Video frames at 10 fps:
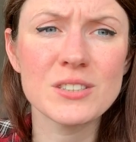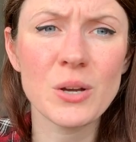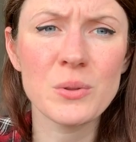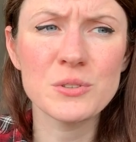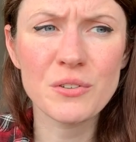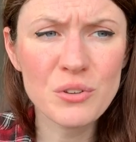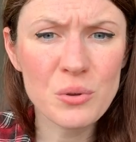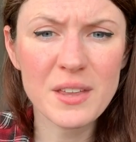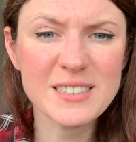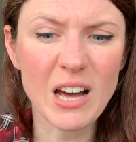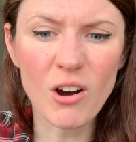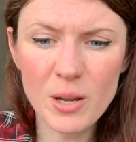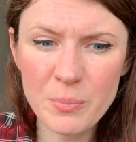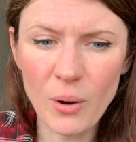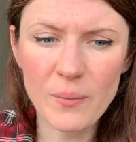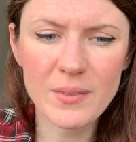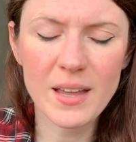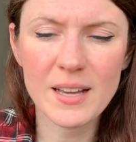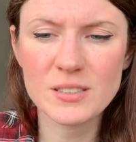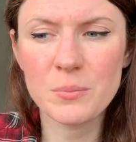So there's a few things that I put on
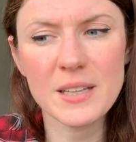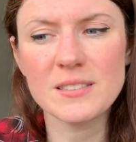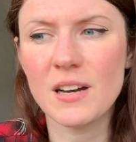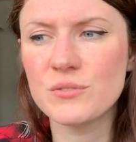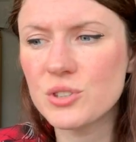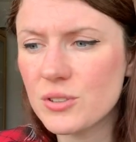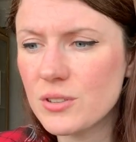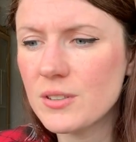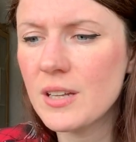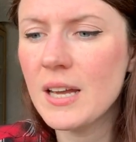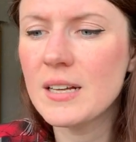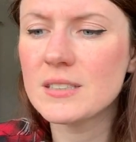there, some things that I've done.